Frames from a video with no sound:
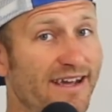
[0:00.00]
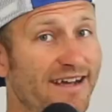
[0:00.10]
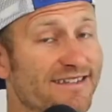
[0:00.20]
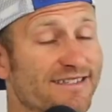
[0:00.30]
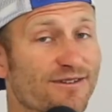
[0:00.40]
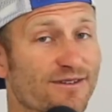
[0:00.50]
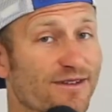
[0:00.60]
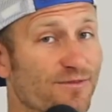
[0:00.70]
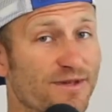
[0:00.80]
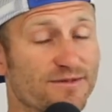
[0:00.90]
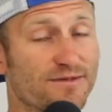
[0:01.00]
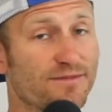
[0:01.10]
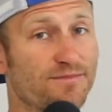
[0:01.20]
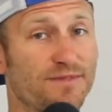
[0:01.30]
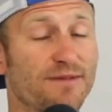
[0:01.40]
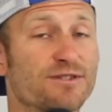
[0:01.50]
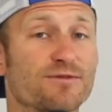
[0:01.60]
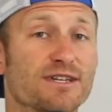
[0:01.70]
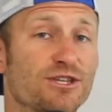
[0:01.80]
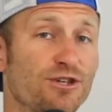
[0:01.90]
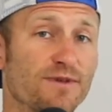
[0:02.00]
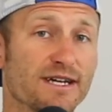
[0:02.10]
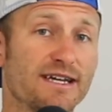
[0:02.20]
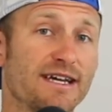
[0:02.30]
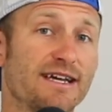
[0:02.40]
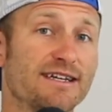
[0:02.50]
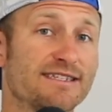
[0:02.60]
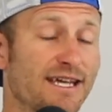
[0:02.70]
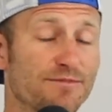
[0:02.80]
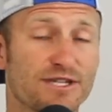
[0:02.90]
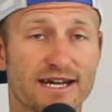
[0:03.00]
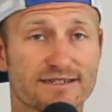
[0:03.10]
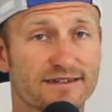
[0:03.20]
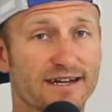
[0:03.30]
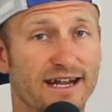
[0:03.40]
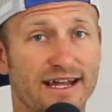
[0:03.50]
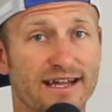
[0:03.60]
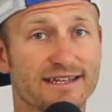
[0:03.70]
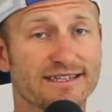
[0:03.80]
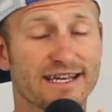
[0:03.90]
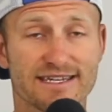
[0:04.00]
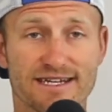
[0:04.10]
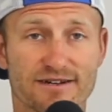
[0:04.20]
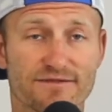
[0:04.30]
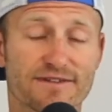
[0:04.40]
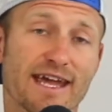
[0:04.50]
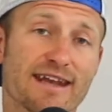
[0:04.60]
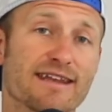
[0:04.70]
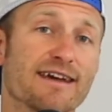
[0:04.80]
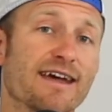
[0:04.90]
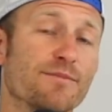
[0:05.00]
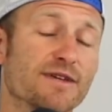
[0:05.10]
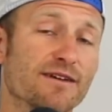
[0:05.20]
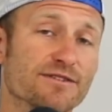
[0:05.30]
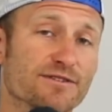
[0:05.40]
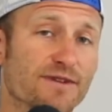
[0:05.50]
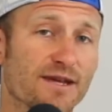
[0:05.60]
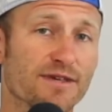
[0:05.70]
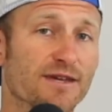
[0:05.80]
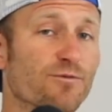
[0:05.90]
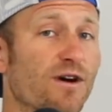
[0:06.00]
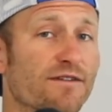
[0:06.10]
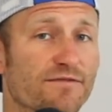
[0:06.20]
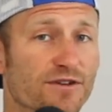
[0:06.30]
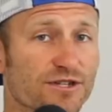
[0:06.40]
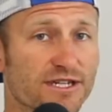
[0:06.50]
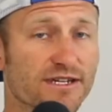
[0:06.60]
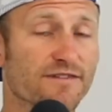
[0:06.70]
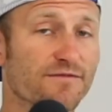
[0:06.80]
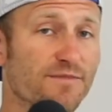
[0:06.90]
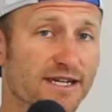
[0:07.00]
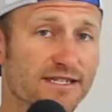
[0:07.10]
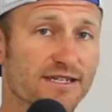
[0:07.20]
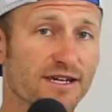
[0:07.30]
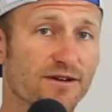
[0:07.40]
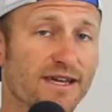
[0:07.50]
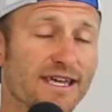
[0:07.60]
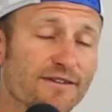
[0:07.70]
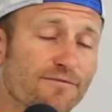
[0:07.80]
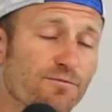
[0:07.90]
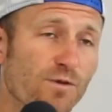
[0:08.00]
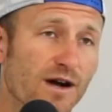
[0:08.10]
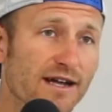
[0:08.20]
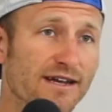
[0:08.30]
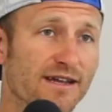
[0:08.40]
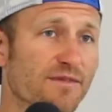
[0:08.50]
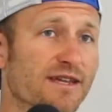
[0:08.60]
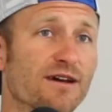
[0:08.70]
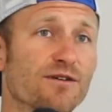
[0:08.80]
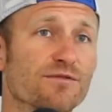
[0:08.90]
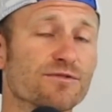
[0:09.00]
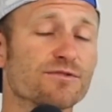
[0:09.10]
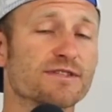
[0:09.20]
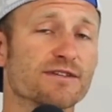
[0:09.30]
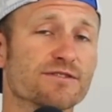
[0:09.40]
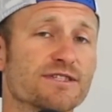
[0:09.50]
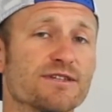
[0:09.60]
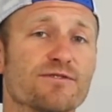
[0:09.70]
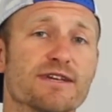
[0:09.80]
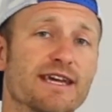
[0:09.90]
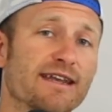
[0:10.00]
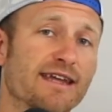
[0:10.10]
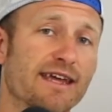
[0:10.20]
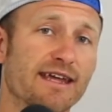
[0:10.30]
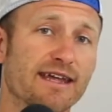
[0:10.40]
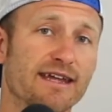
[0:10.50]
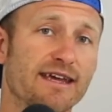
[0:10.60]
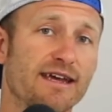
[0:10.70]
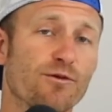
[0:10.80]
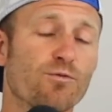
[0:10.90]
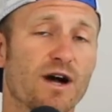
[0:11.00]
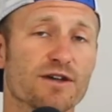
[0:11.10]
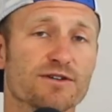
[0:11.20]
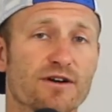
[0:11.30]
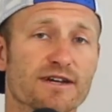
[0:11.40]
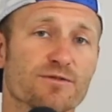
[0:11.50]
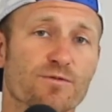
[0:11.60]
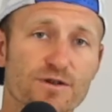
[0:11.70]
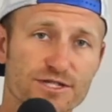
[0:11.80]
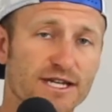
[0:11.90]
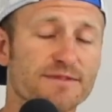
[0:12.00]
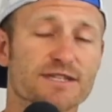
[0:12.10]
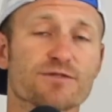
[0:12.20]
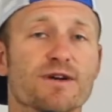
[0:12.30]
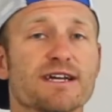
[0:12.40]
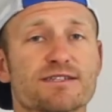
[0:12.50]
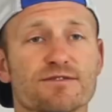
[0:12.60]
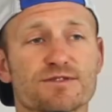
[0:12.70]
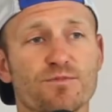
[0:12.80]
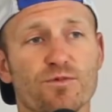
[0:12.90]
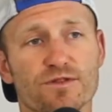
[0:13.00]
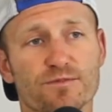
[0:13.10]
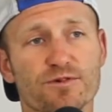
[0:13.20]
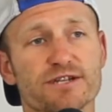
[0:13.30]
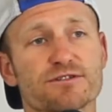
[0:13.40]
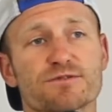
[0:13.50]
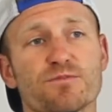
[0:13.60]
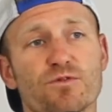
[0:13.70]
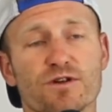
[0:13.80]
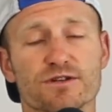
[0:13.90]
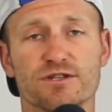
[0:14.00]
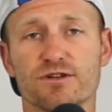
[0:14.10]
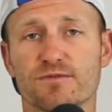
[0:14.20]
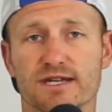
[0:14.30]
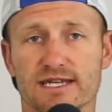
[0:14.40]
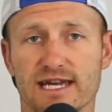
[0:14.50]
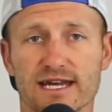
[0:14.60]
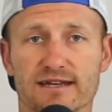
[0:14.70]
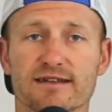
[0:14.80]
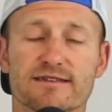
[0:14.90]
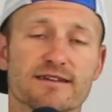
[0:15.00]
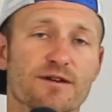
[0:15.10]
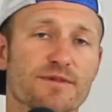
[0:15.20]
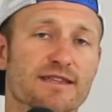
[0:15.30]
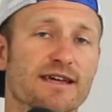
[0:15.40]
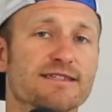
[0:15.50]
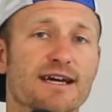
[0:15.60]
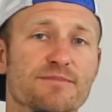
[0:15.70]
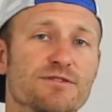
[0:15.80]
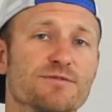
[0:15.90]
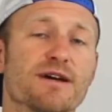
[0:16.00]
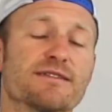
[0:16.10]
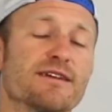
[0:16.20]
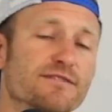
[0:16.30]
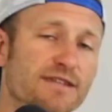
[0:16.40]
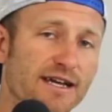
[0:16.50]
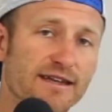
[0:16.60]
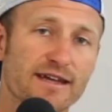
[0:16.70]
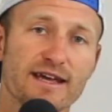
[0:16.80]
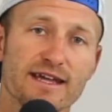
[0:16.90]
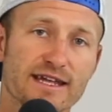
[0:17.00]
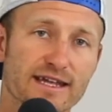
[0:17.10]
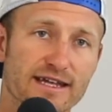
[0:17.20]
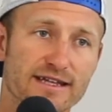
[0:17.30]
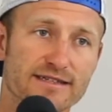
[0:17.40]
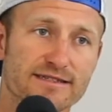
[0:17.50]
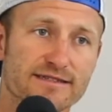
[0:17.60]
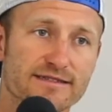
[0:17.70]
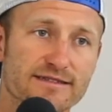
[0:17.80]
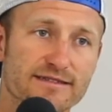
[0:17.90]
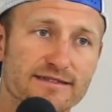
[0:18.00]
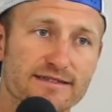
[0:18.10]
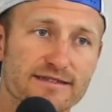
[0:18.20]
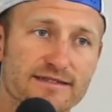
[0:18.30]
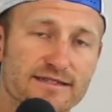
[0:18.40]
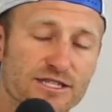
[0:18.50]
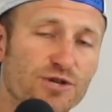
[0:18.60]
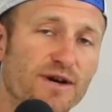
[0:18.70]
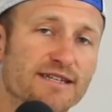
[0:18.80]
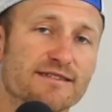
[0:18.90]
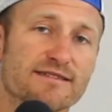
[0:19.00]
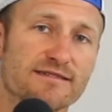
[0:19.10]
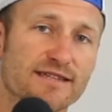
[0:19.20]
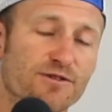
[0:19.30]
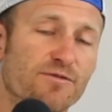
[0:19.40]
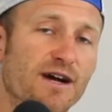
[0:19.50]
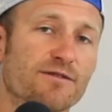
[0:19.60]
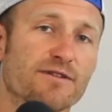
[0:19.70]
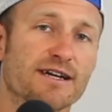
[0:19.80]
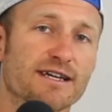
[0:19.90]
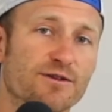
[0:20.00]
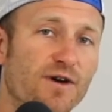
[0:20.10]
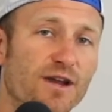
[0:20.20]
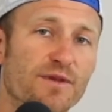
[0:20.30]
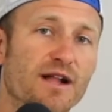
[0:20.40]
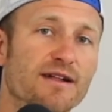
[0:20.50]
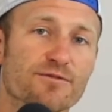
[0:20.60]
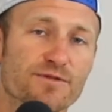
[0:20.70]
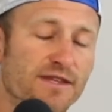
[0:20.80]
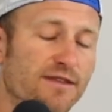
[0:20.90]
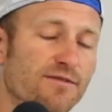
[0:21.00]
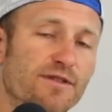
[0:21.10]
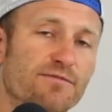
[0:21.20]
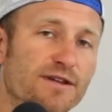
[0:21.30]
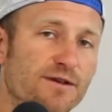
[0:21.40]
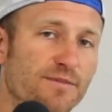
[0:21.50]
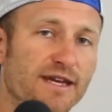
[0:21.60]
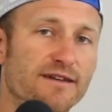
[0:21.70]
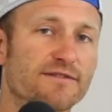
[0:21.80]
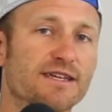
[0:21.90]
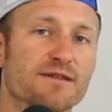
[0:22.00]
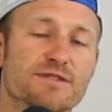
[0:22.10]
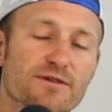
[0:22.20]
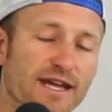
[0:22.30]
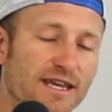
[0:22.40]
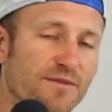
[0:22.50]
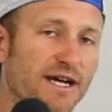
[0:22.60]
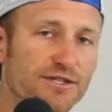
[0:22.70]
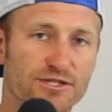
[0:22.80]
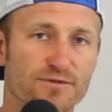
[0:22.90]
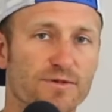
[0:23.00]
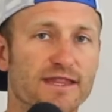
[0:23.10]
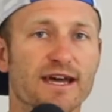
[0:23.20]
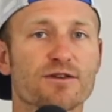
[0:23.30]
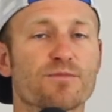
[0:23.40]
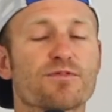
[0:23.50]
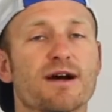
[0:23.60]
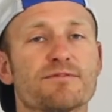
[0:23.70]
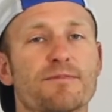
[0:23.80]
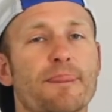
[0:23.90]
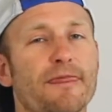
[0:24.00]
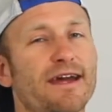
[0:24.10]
And so it'll be between Cuba, Sam Schachter and Dan Deering of Canada, and Miguel Sarabia and Juan Virgin of Mexico. If Juan and Miguel lose, they'll still get a wild card into World Champs either way. So it's more, the pressure's more on Cuba and Canada to come into that top 2 spot. The other side is the U.S., Nicaragua, and Guatemala are really the only 3 competitive teams. So Andy Miles should win that, no problem.